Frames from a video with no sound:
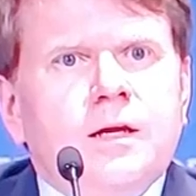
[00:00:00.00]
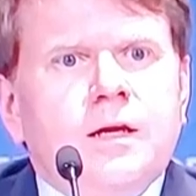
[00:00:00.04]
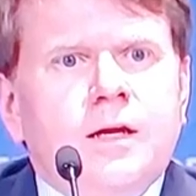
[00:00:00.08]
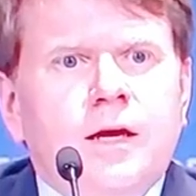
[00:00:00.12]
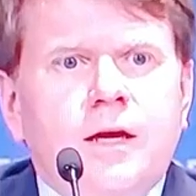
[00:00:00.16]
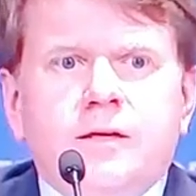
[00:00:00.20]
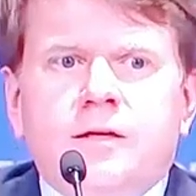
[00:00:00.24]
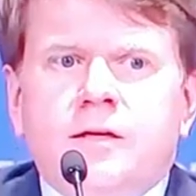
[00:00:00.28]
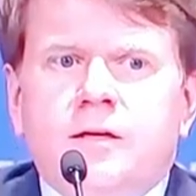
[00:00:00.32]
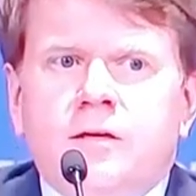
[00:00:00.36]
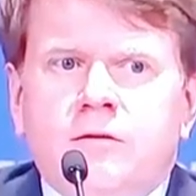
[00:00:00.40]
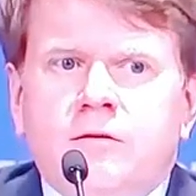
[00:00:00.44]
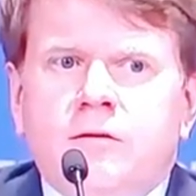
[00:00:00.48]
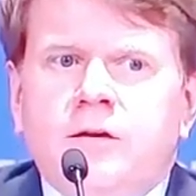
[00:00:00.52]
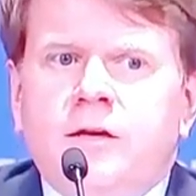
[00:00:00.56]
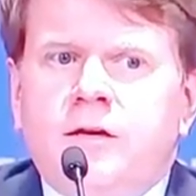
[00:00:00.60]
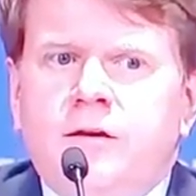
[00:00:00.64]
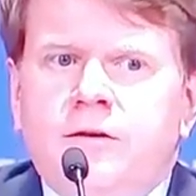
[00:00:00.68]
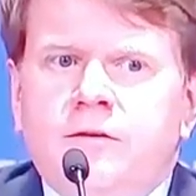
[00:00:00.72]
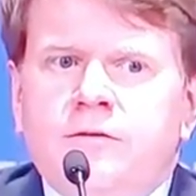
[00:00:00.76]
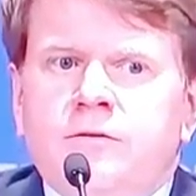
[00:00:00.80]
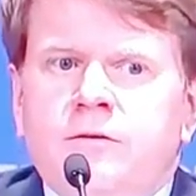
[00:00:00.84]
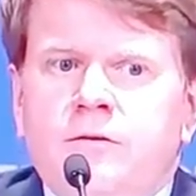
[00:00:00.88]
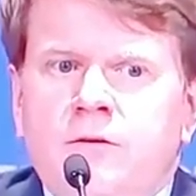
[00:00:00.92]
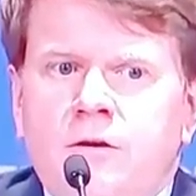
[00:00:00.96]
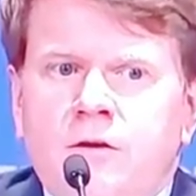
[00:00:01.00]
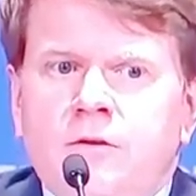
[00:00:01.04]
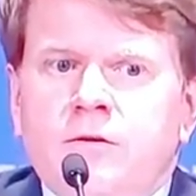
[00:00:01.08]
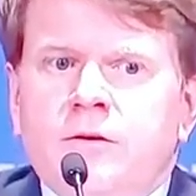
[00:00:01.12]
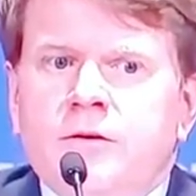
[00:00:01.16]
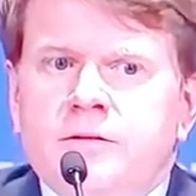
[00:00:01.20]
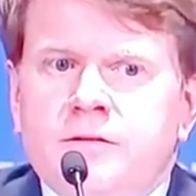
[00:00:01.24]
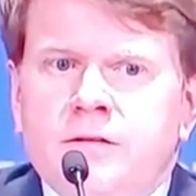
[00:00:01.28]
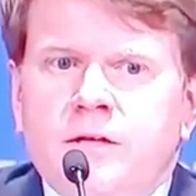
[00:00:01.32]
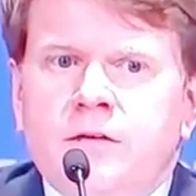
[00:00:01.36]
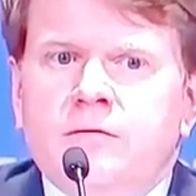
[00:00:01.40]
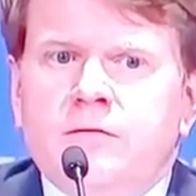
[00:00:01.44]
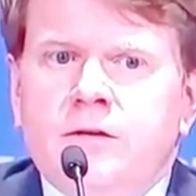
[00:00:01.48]
Content creators are
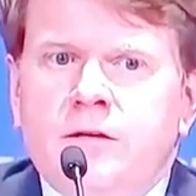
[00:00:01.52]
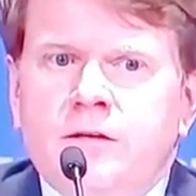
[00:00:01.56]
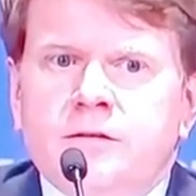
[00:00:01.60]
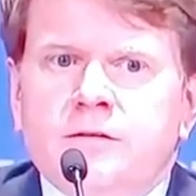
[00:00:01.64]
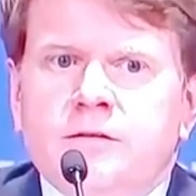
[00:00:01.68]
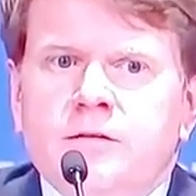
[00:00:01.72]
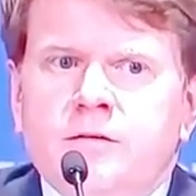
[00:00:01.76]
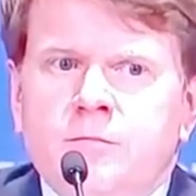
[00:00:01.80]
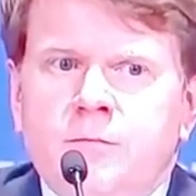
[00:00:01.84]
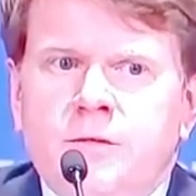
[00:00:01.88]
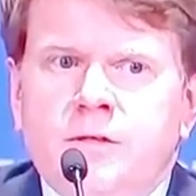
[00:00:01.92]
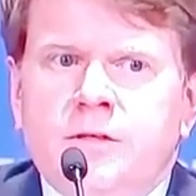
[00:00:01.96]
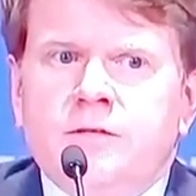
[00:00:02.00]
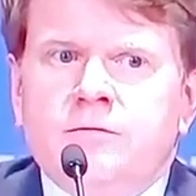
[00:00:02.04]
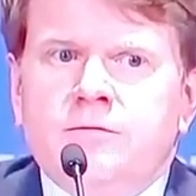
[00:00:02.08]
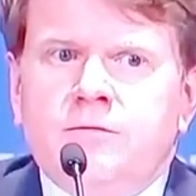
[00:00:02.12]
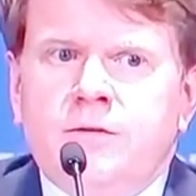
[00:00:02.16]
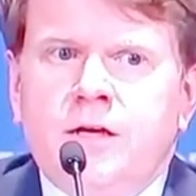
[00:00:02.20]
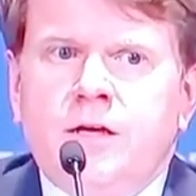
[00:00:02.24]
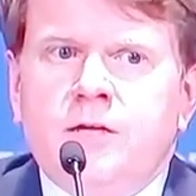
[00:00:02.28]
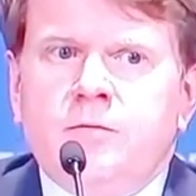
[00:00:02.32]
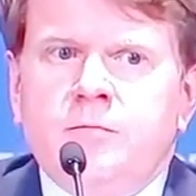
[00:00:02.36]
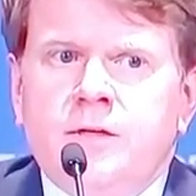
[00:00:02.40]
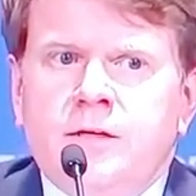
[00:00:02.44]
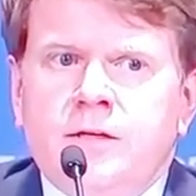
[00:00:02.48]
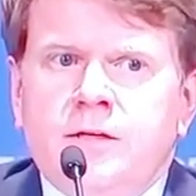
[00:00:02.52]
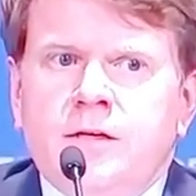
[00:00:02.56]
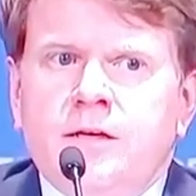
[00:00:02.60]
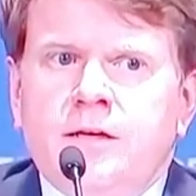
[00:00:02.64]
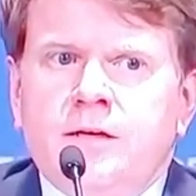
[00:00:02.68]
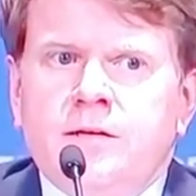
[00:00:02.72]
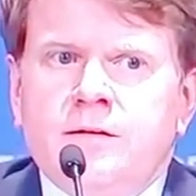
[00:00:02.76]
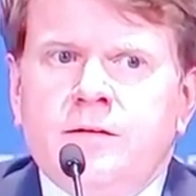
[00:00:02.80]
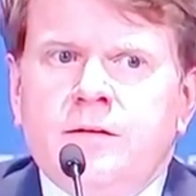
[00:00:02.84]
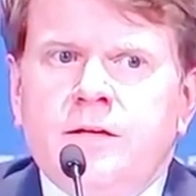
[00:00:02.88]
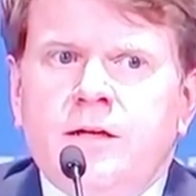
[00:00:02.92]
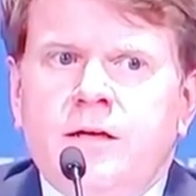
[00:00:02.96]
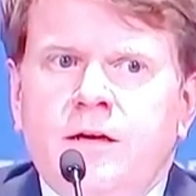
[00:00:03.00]
always at risk of being fined
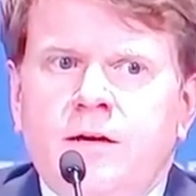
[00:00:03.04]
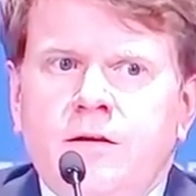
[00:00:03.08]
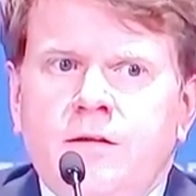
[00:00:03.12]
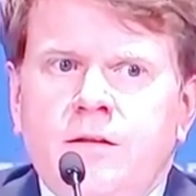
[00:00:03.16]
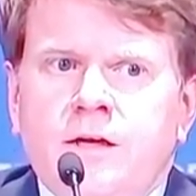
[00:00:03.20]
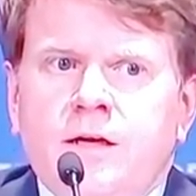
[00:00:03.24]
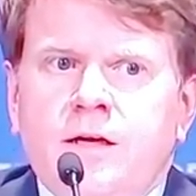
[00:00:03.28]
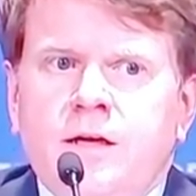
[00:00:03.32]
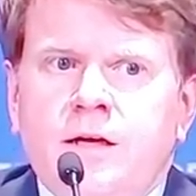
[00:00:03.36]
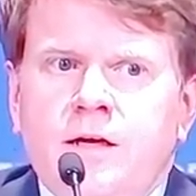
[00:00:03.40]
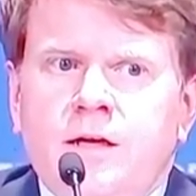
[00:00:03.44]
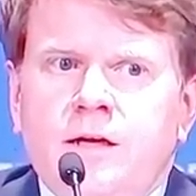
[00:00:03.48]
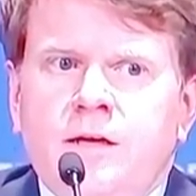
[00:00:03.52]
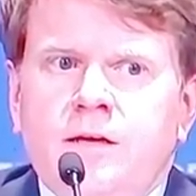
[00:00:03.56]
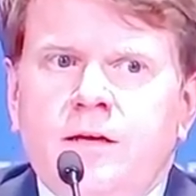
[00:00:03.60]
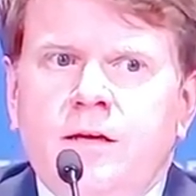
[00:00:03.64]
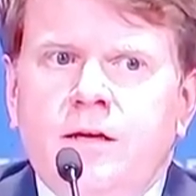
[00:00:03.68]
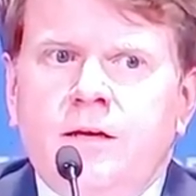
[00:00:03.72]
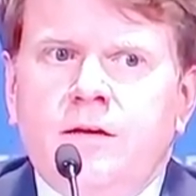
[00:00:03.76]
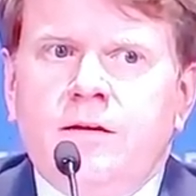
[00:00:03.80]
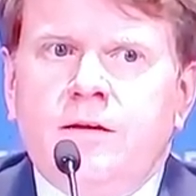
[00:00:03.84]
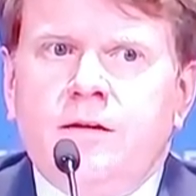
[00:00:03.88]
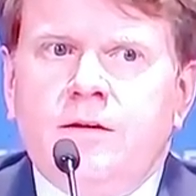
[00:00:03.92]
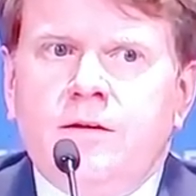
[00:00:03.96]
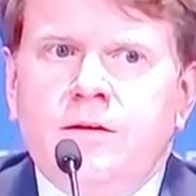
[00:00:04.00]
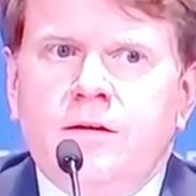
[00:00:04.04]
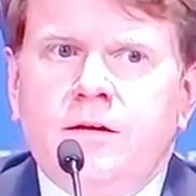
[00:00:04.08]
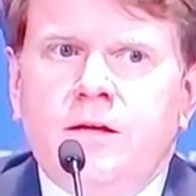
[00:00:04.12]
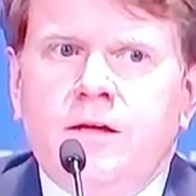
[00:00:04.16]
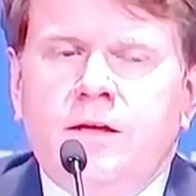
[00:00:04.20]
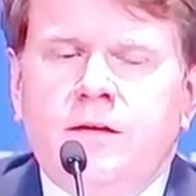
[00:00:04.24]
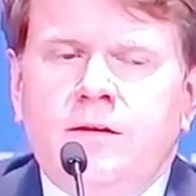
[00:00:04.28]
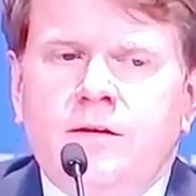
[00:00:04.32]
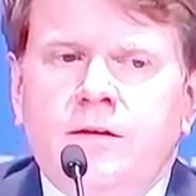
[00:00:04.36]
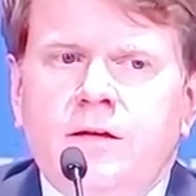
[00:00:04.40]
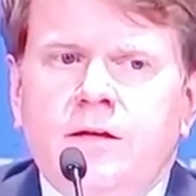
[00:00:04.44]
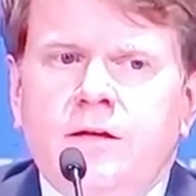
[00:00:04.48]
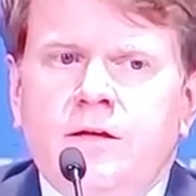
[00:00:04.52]
because they're the con and
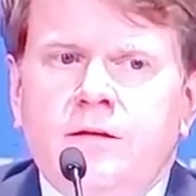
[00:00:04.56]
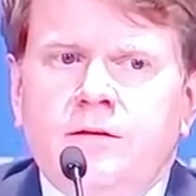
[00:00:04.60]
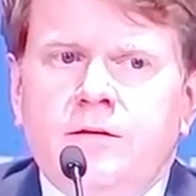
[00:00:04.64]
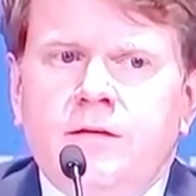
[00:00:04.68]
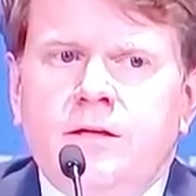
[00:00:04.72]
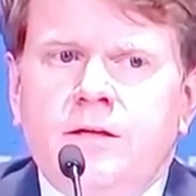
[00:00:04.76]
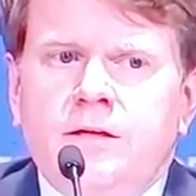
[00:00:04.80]
the